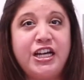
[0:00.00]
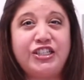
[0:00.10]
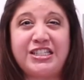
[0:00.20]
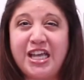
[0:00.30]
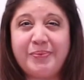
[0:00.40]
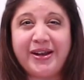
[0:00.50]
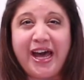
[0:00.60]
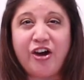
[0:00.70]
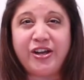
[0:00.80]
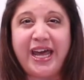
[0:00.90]
Just keep an
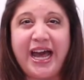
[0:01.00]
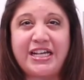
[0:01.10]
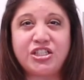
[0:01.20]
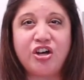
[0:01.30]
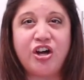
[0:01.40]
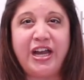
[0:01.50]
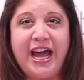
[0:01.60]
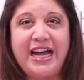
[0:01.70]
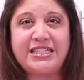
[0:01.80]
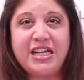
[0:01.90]
eye on it. As long
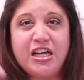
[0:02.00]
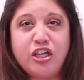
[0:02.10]
as